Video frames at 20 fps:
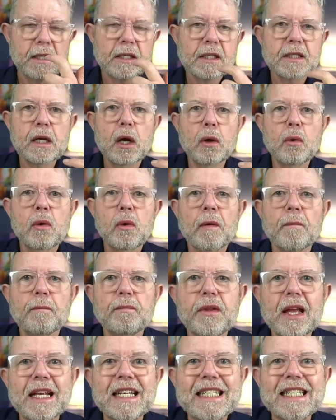So
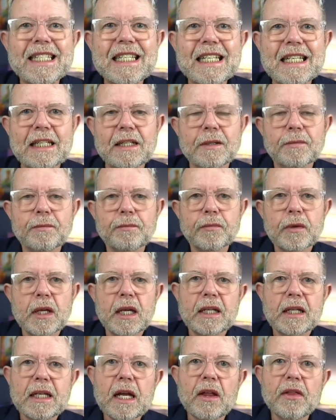they see.
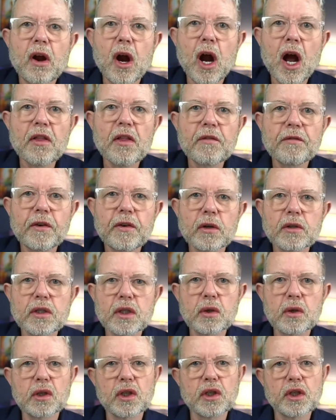Now, there are other
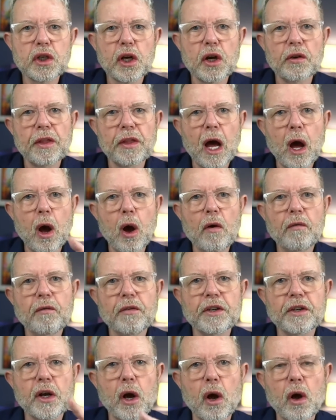folks who can turn that
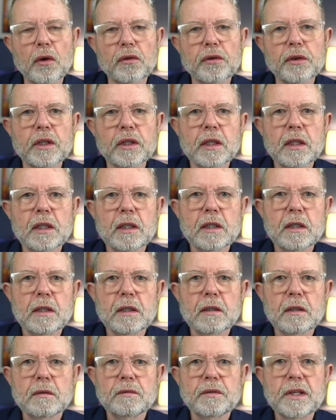off and on.
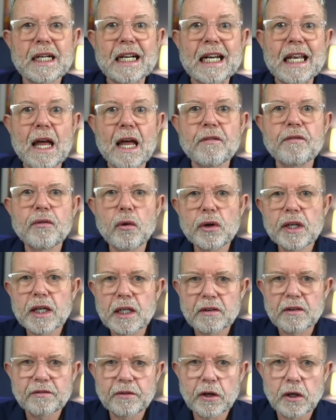The
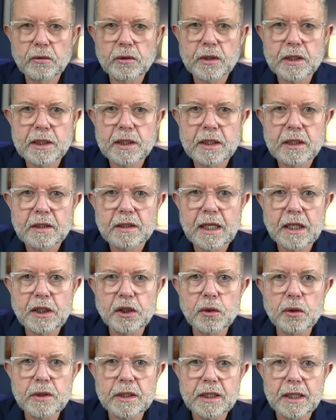clairvoyant folks, they
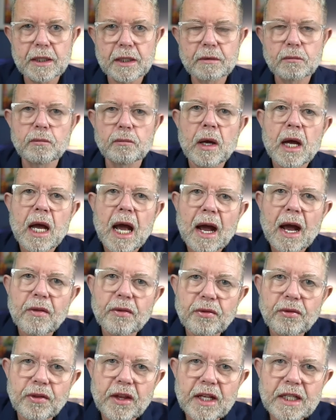use it.
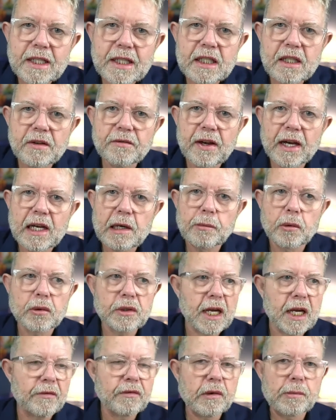This is
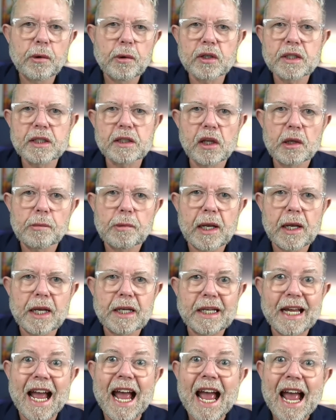available to every person on the planet.